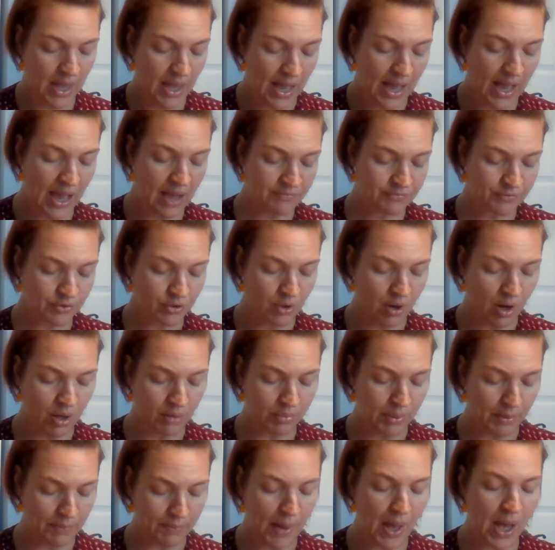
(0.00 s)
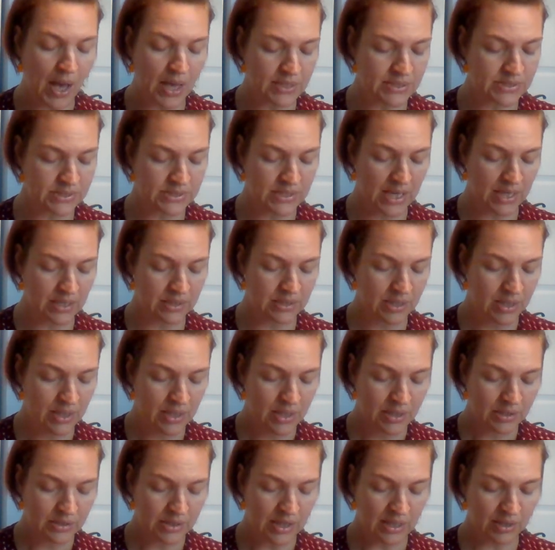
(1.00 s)
After all, Papa said
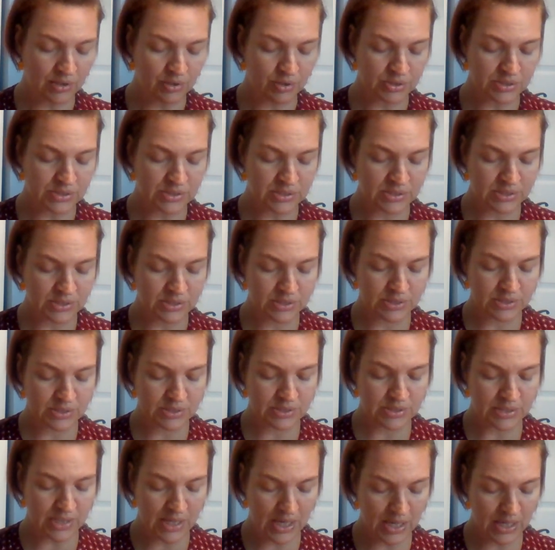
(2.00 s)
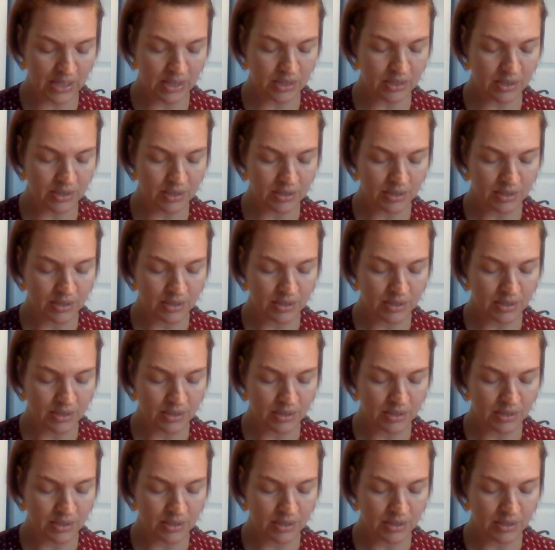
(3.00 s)
they could take